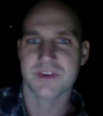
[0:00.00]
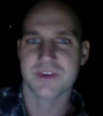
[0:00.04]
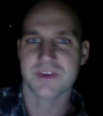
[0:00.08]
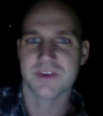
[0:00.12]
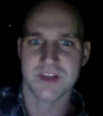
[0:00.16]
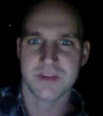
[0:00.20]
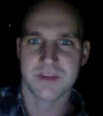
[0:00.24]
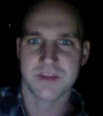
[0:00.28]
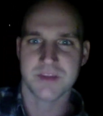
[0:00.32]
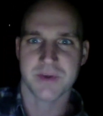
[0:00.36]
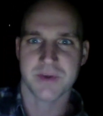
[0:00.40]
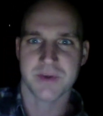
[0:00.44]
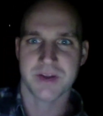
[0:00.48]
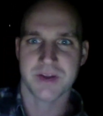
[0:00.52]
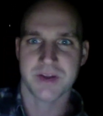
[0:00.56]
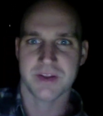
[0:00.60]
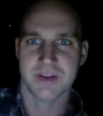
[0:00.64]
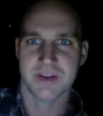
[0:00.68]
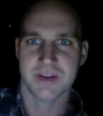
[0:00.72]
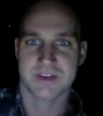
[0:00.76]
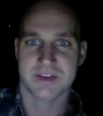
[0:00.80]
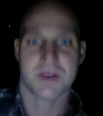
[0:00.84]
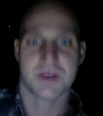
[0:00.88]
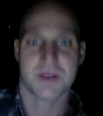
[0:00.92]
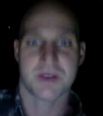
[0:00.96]
but it's
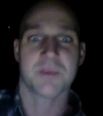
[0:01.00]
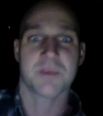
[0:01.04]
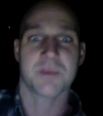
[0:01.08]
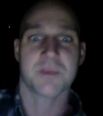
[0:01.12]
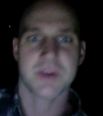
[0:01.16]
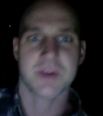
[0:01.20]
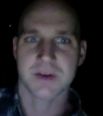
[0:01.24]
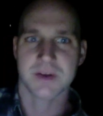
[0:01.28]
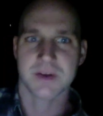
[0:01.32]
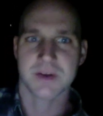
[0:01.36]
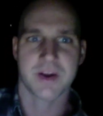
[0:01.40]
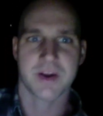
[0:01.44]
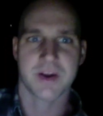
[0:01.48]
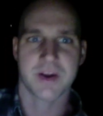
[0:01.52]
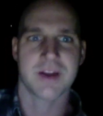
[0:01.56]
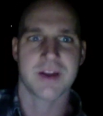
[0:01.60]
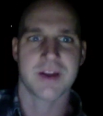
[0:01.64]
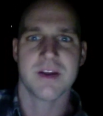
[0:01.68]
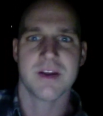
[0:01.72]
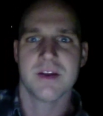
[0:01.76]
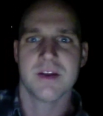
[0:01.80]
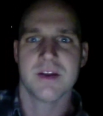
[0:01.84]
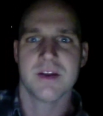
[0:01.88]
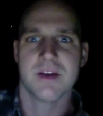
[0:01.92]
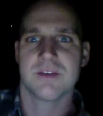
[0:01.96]
something, right? Yep.